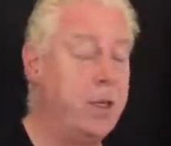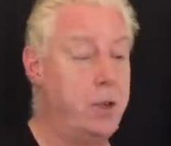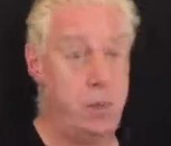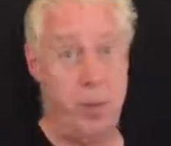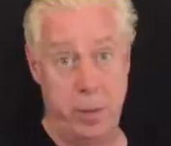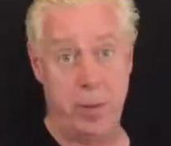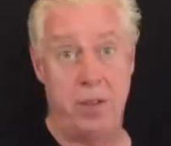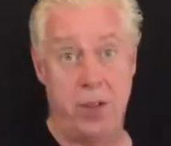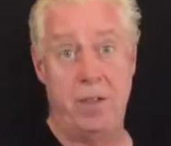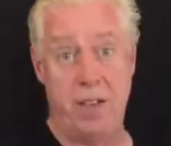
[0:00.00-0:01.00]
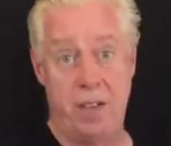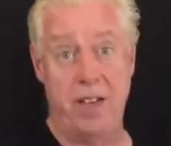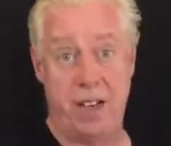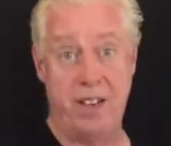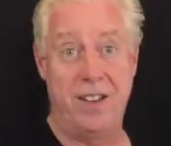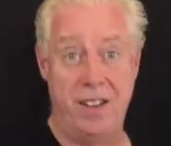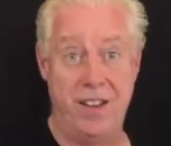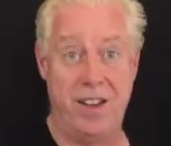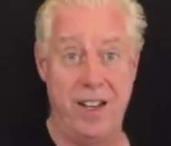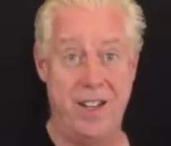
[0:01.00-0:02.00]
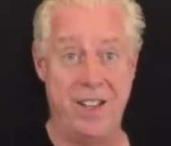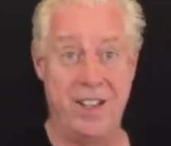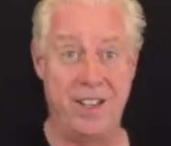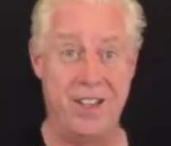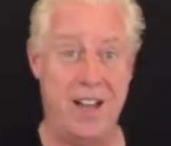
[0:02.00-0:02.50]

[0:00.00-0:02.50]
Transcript: She'd pretty much done everything that I'd